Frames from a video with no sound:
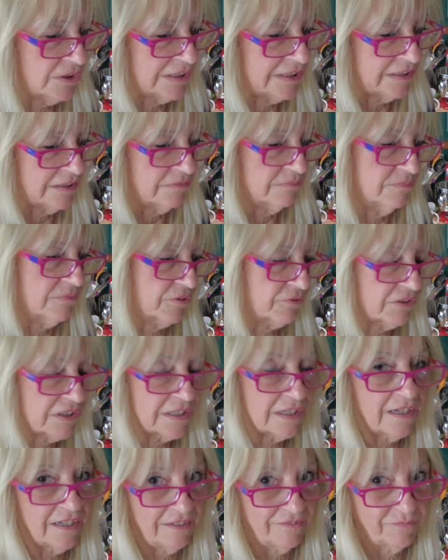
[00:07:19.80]
in
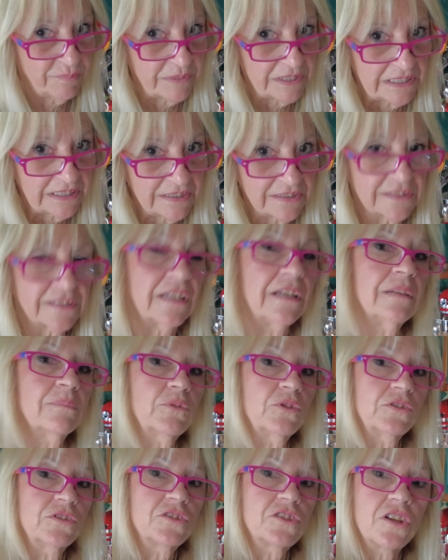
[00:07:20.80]
3.5 minutes, I'm
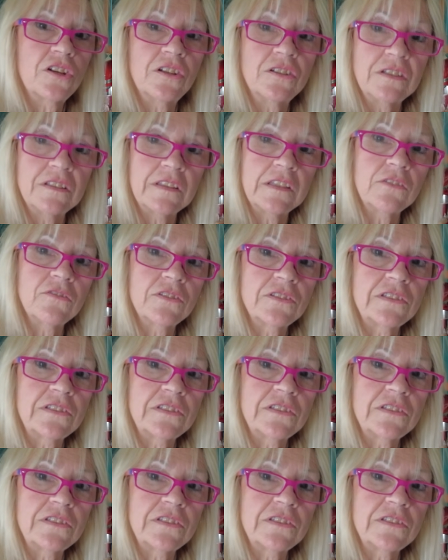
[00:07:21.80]
going to turn it the other